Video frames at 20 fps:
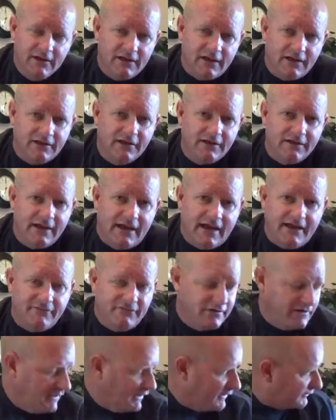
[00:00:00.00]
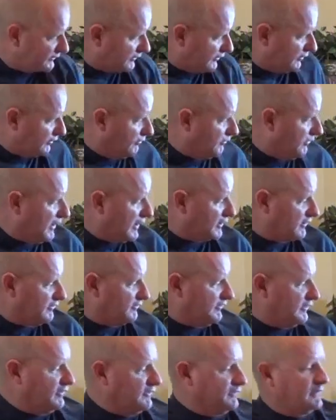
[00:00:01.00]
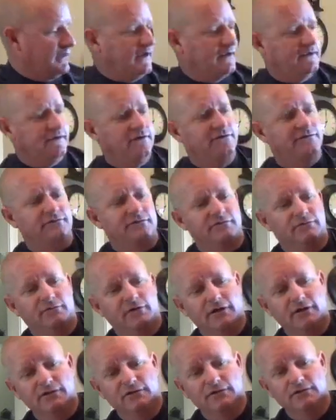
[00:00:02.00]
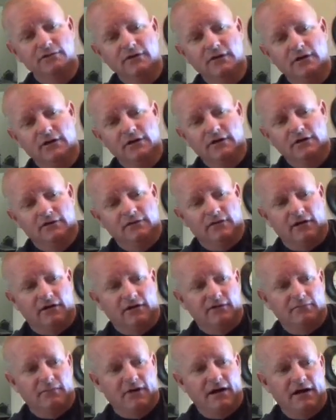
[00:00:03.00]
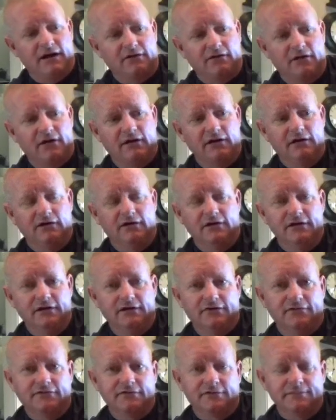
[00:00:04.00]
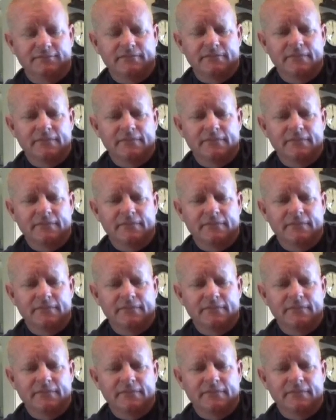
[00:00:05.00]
It doesn't have an external microphone like this Rode mic right here is.